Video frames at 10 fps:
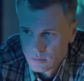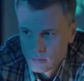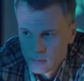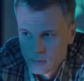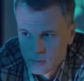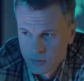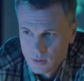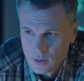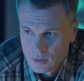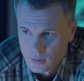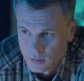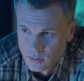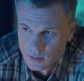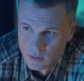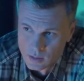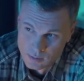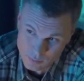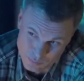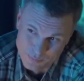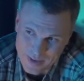a certain change in
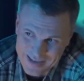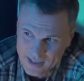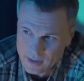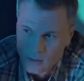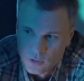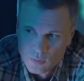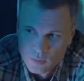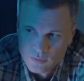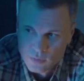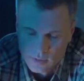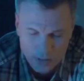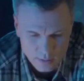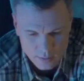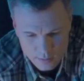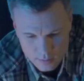the organization, you need to be